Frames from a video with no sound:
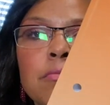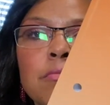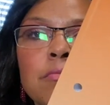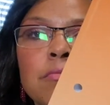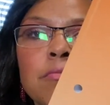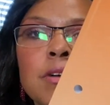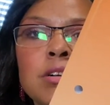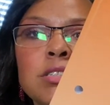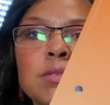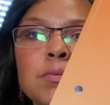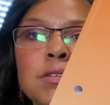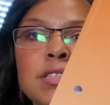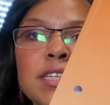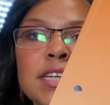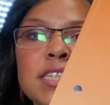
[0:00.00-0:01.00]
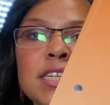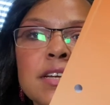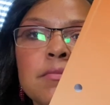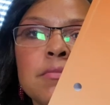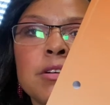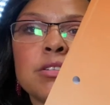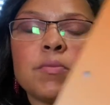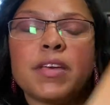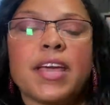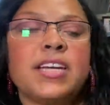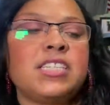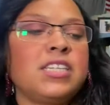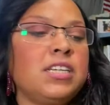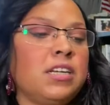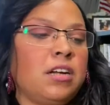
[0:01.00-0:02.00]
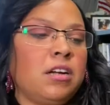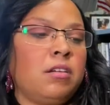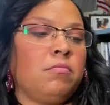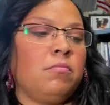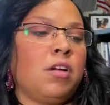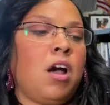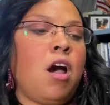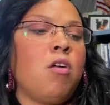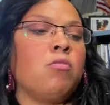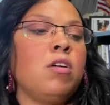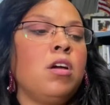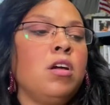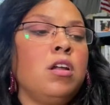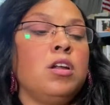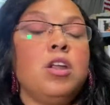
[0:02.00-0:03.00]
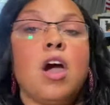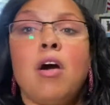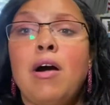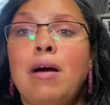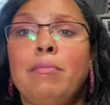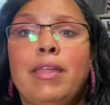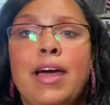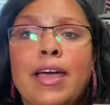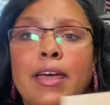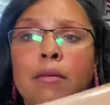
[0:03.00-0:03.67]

multiple digit multiplication. Oh no, I'm lying.